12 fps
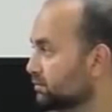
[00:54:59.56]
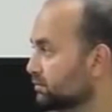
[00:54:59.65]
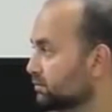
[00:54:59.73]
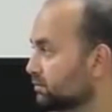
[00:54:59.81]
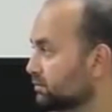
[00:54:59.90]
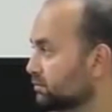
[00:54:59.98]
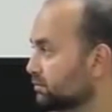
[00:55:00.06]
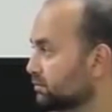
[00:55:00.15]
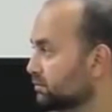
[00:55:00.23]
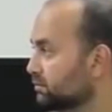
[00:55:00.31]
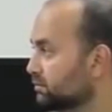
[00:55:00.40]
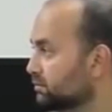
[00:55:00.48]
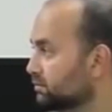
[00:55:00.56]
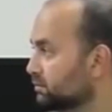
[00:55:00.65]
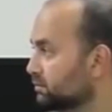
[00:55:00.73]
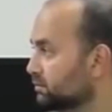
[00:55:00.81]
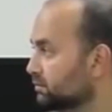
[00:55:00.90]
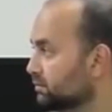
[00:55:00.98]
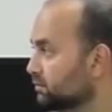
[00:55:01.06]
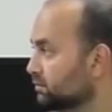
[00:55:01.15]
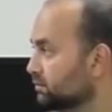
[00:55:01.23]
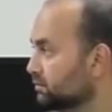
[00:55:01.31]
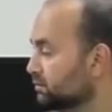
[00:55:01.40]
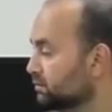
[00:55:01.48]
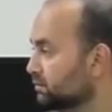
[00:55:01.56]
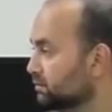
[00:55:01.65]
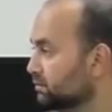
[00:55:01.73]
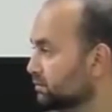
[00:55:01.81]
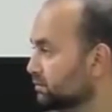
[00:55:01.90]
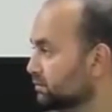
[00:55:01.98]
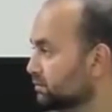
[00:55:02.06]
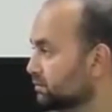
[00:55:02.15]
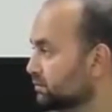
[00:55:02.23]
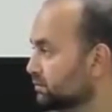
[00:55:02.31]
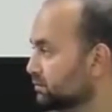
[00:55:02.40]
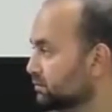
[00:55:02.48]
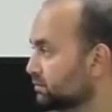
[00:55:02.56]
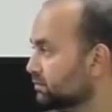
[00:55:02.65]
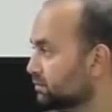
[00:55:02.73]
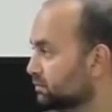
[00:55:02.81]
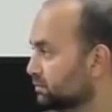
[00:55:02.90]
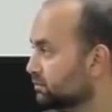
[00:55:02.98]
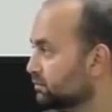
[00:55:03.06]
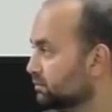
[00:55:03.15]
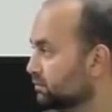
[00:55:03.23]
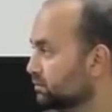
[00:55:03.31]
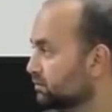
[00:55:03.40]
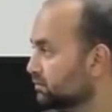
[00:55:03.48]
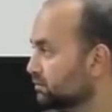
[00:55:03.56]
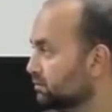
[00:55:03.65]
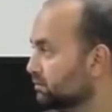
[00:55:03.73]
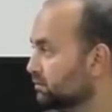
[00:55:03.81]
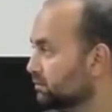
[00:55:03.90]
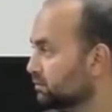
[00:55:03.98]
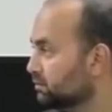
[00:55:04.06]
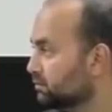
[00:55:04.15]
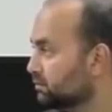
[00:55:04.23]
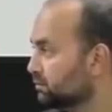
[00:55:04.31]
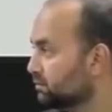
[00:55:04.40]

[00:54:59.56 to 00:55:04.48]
(silent)